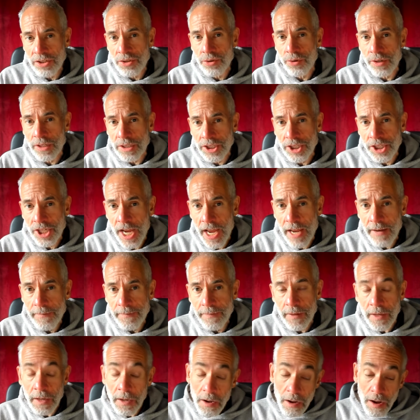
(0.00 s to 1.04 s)
talking shit
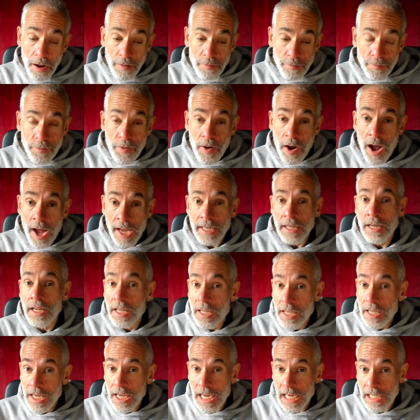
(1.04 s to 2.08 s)
fine.
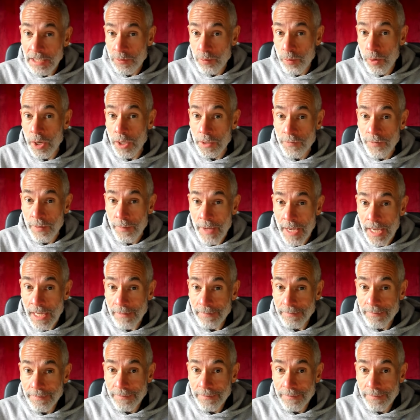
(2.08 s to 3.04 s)
It's worked for me.